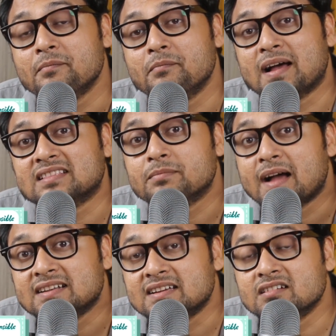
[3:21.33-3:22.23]

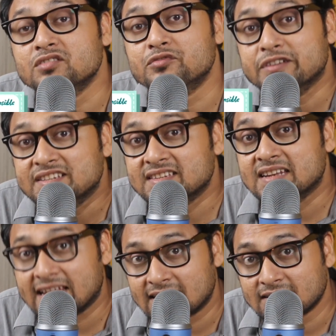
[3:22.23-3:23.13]
mathematical
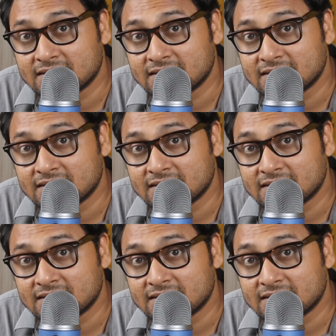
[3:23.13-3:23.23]
reasoning,